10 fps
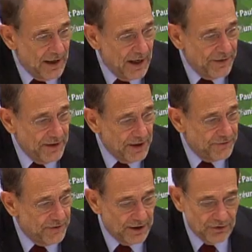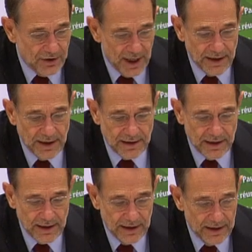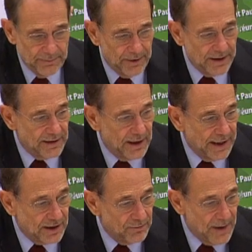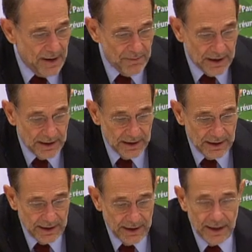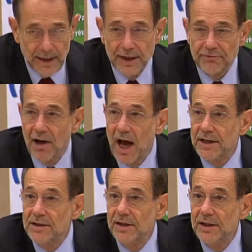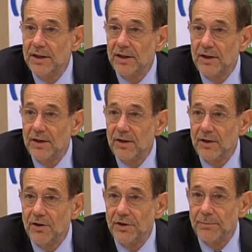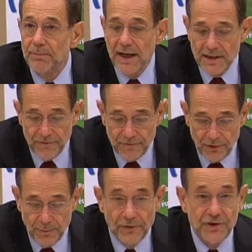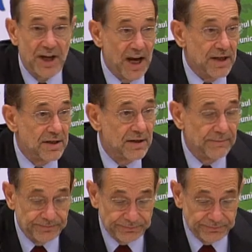I think it's fair to say that President-elect Obama has run on a platform of change.